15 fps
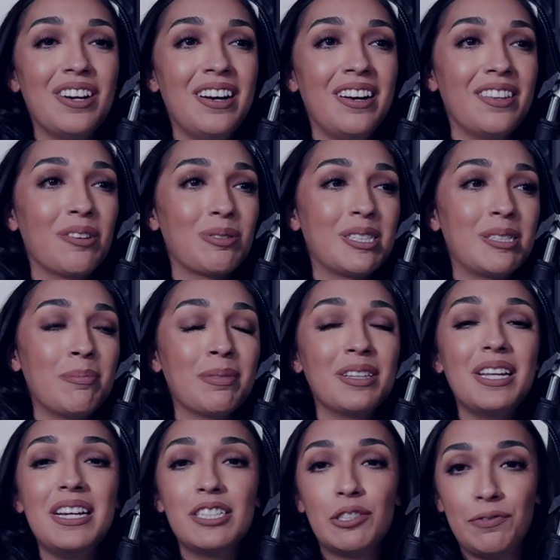There was some
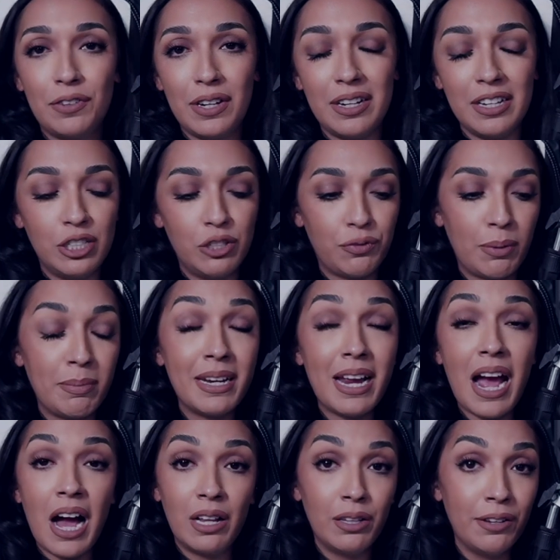leaked footage from an
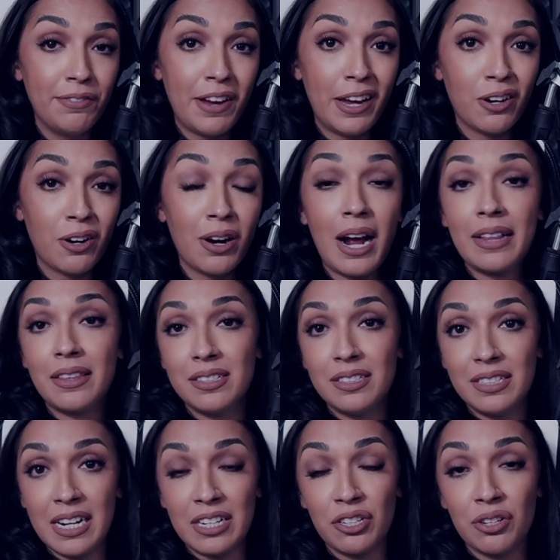elevator at the
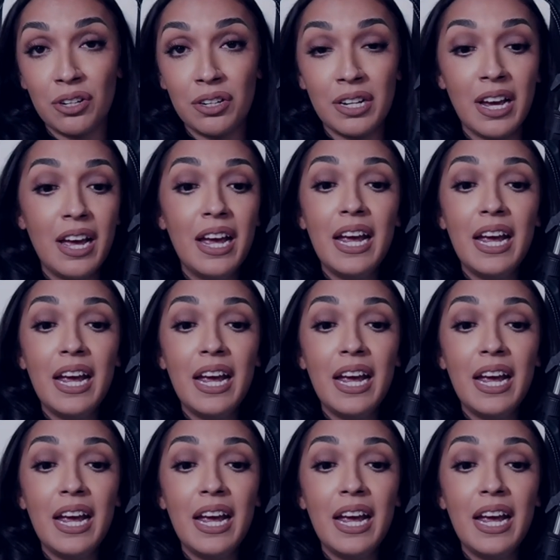Standard